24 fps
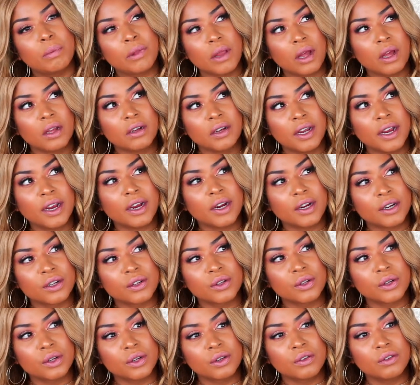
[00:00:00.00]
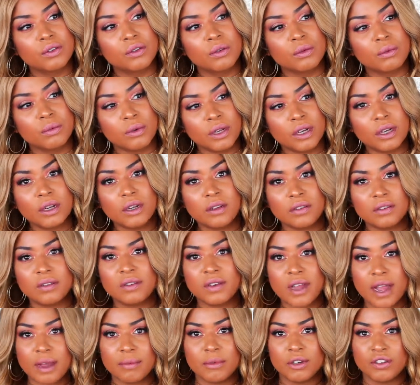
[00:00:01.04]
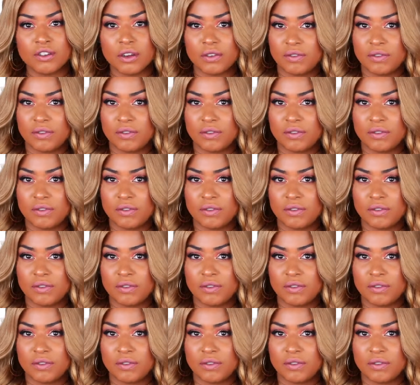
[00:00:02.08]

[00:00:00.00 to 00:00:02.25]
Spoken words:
blonde hair looks when it's damaged.